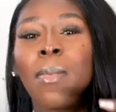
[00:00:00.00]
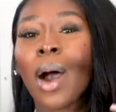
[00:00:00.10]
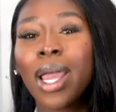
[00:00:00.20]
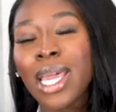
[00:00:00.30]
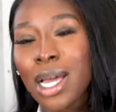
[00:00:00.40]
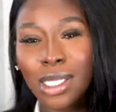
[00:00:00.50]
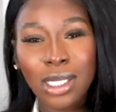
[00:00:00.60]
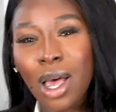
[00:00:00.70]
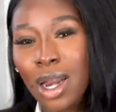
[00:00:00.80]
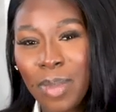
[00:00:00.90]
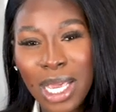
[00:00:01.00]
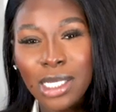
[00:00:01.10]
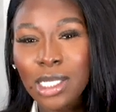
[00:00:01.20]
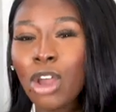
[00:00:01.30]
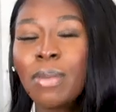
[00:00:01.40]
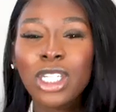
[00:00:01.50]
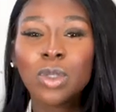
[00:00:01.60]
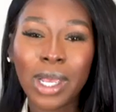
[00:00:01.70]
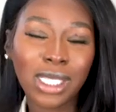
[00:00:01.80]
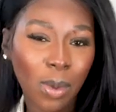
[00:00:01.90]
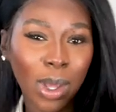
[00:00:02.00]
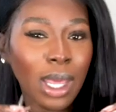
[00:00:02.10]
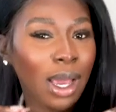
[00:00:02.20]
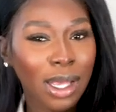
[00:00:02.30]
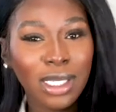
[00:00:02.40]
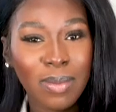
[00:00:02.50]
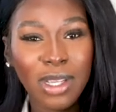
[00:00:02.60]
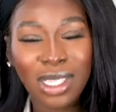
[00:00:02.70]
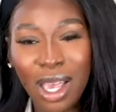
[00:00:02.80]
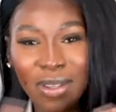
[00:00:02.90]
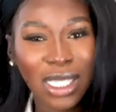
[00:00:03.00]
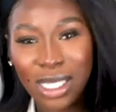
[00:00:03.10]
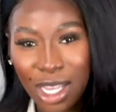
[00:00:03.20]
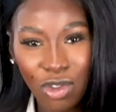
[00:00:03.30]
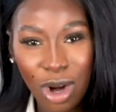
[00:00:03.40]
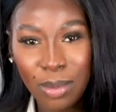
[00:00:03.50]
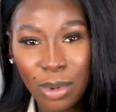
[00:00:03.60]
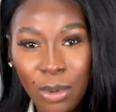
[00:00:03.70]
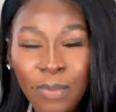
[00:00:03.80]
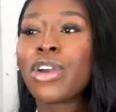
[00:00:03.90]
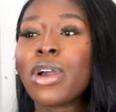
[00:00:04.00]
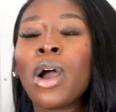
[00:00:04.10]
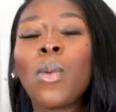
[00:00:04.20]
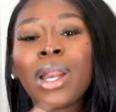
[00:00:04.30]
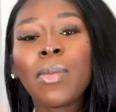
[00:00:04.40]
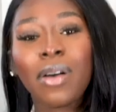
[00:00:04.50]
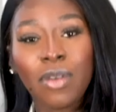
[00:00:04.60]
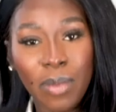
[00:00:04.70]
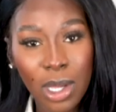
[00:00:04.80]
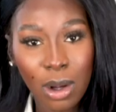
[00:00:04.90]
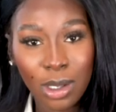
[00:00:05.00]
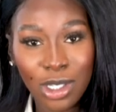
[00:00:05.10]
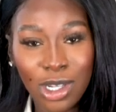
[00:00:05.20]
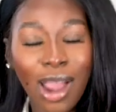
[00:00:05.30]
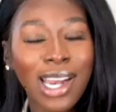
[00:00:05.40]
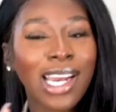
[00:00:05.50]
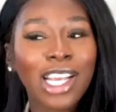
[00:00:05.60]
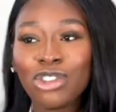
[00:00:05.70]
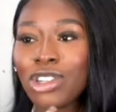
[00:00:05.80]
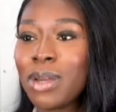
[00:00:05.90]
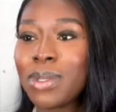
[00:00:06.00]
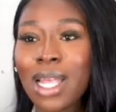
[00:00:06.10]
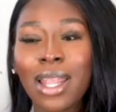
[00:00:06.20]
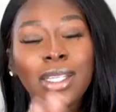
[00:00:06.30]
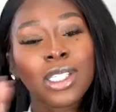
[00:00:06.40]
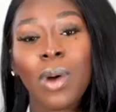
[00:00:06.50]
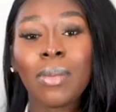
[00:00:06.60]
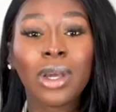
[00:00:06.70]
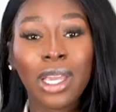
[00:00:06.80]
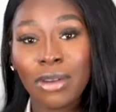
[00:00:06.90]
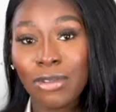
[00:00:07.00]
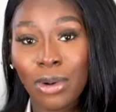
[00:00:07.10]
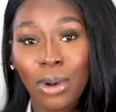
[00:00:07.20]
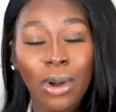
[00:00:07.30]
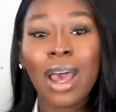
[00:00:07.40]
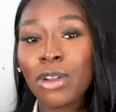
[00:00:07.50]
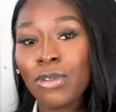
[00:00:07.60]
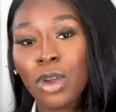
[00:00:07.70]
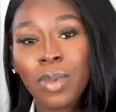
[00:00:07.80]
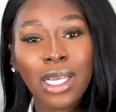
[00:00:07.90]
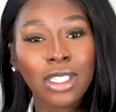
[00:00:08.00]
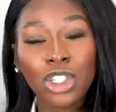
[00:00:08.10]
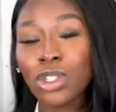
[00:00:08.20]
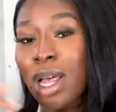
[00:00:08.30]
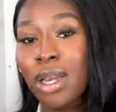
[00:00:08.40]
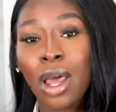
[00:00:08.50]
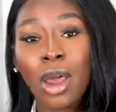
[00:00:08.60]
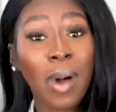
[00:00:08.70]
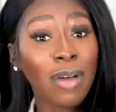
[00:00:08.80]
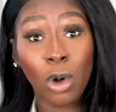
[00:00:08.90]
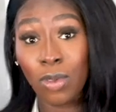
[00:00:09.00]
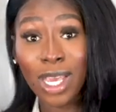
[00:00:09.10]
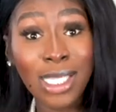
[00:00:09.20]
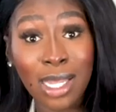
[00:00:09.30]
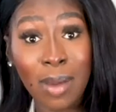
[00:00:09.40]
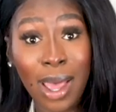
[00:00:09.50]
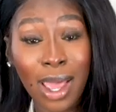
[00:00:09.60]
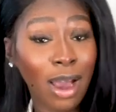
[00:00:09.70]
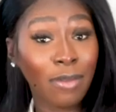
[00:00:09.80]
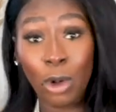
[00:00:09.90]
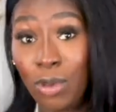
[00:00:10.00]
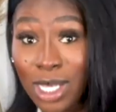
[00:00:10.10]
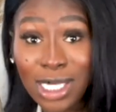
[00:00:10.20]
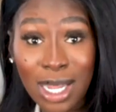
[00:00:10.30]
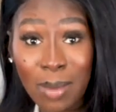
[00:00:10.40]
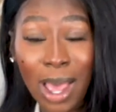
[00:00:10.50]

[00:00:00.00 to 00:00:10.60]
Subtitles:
buying a designer piece so much better when the customer service is incredible. The girl went above and beyond. I literally was like, this is what I'm looking for. Found a few pieces. She was like, no, but I've got these in the back. I've got this in the